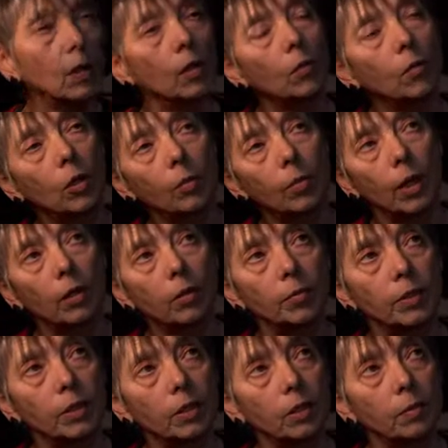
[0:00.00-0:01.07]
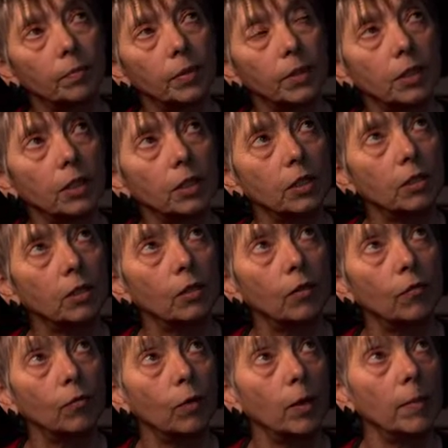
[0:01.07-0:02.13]
What about the position of
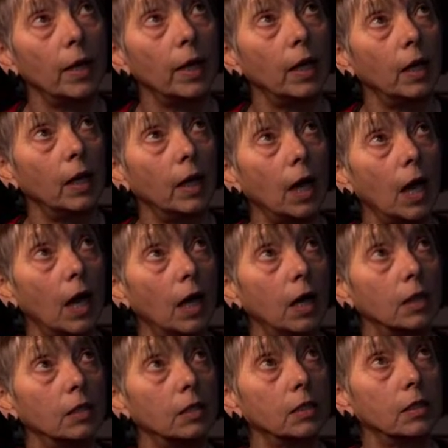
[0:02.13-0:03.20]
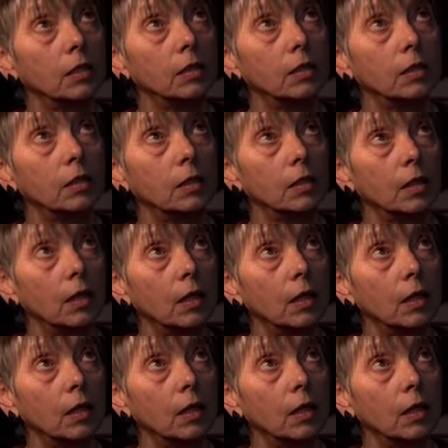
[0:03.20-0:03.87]
women in art and